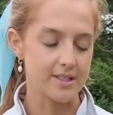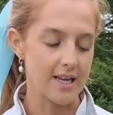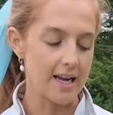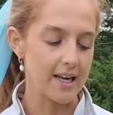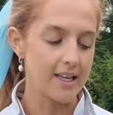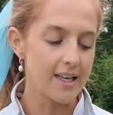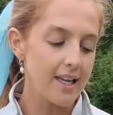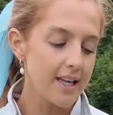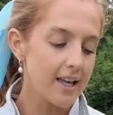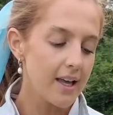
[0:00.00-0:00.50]

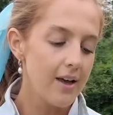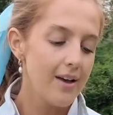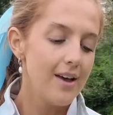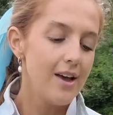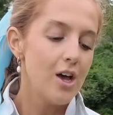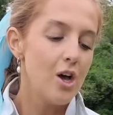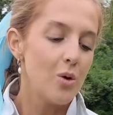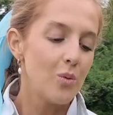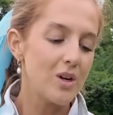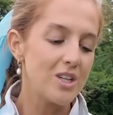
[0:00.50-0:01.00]
technique,
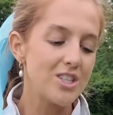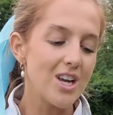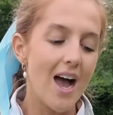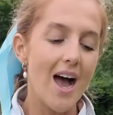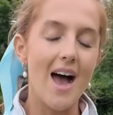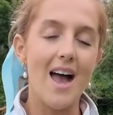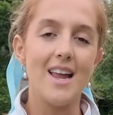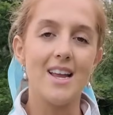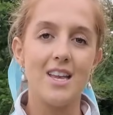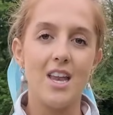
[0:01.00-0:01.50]
which
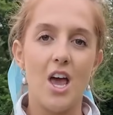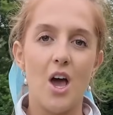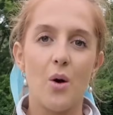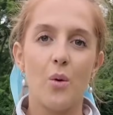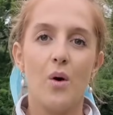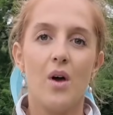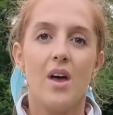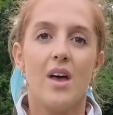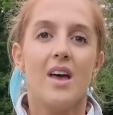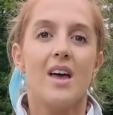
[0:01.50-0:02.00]
I
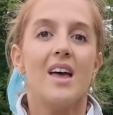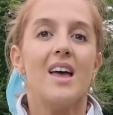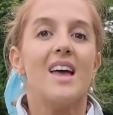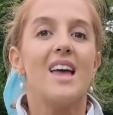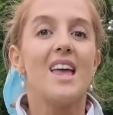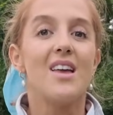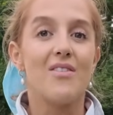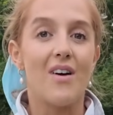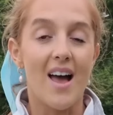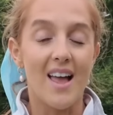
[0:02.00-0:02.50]
know
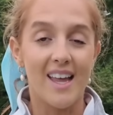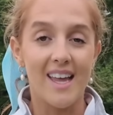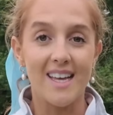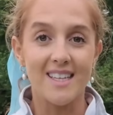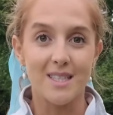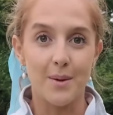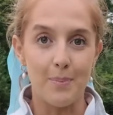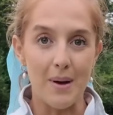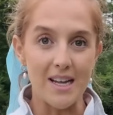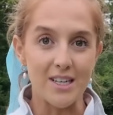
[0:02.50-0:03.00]
if I
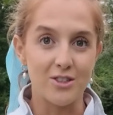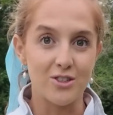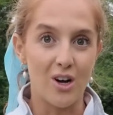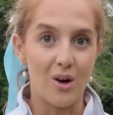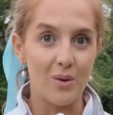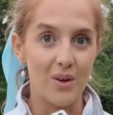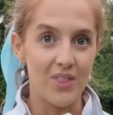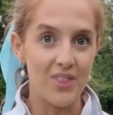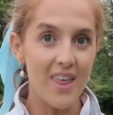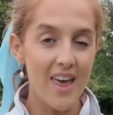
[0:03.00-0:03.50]
hit a bad
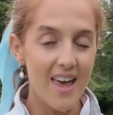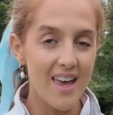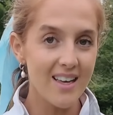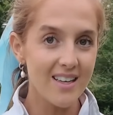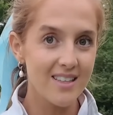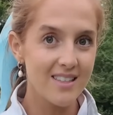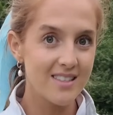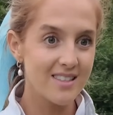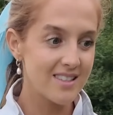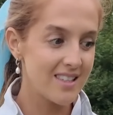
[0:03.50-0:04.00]
shot with
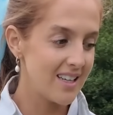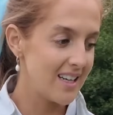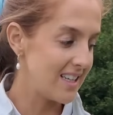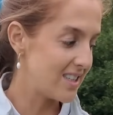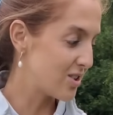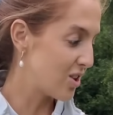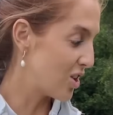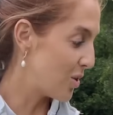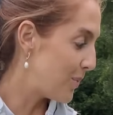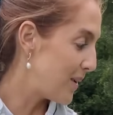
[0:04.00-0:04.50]
this,
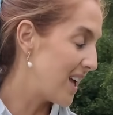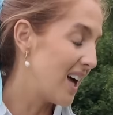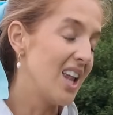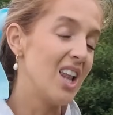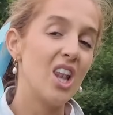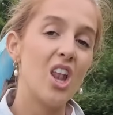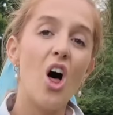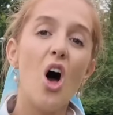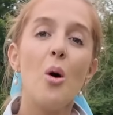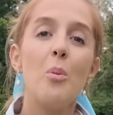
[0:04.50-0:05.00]
it's going to be a
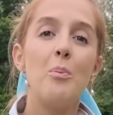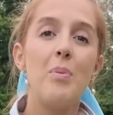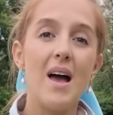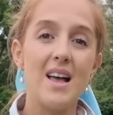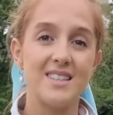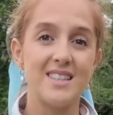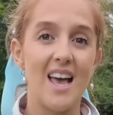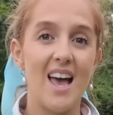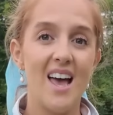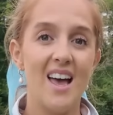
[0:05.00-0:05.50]
lot
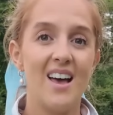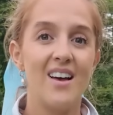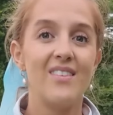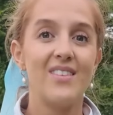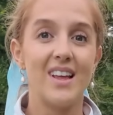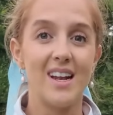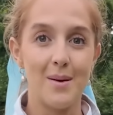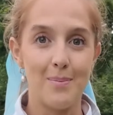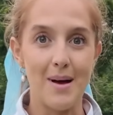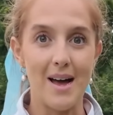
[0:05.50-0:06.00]
better
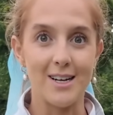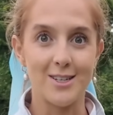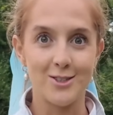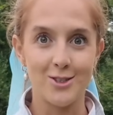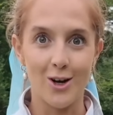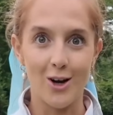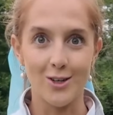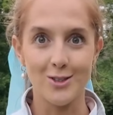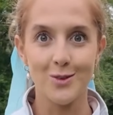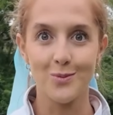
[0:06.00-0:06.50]
than a bad
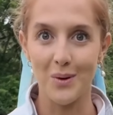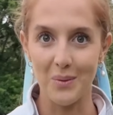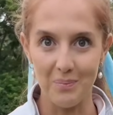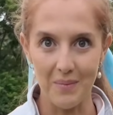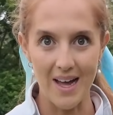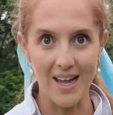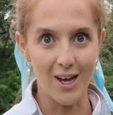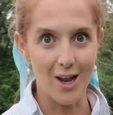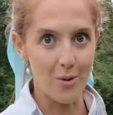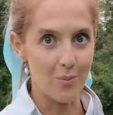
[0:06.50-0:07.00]
shot with
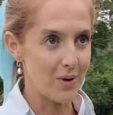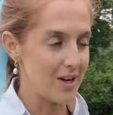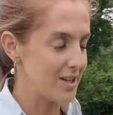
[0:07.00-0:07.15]
my lob